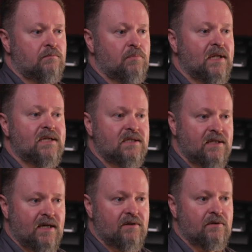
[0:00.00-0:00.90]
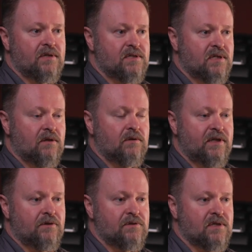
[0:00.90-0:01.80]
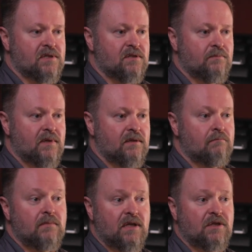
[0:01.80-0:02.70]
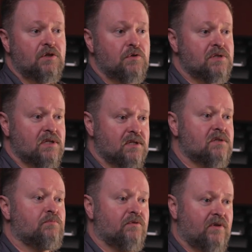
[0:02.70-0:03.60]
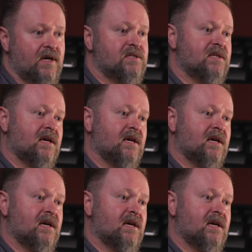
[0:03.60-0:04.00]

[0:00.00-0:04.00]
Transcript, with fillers: blended together in a single ecosystem, and Q-SYS provides